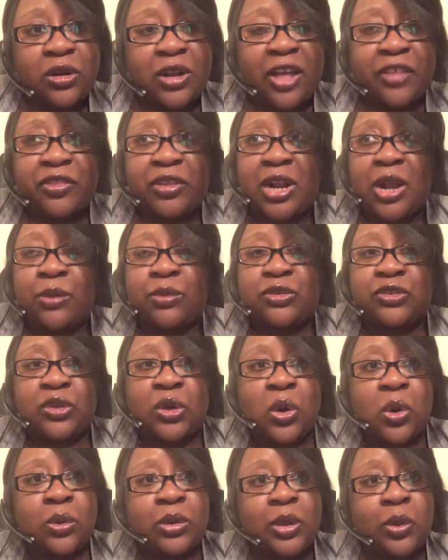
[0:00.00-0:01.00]
I thought I was the
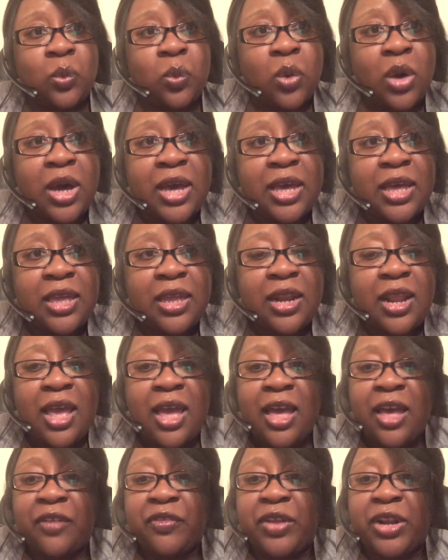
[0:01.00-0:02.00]
only one
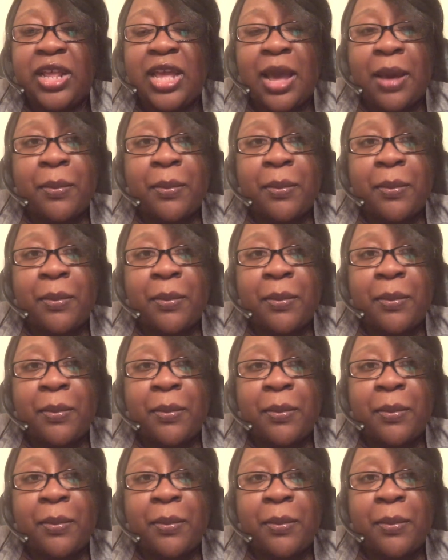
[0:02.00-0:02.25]
that he